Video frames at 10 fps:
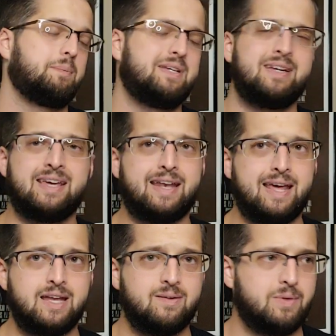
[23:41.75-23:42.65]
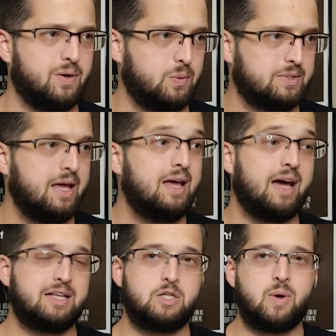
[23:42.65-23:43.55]
Didn't get any of those.
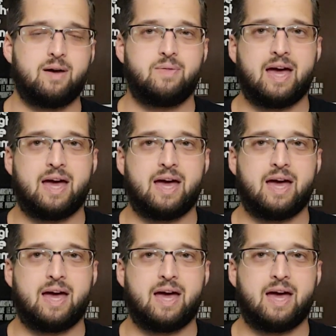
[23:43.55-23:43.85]
I do have